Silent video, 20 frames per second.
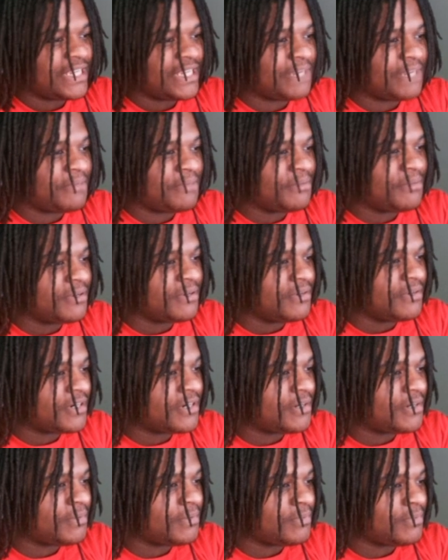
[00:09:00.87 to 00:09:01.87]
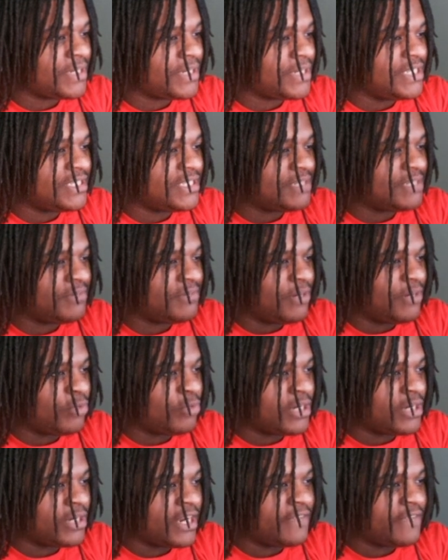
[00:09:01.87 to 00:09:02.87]
Bro, we're going crazy. We're at
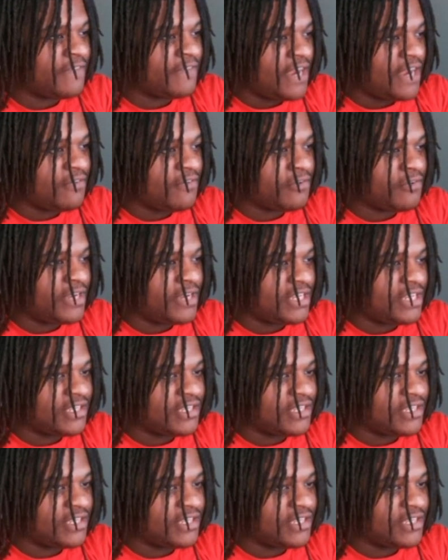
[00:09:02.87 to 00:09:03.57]
195 already.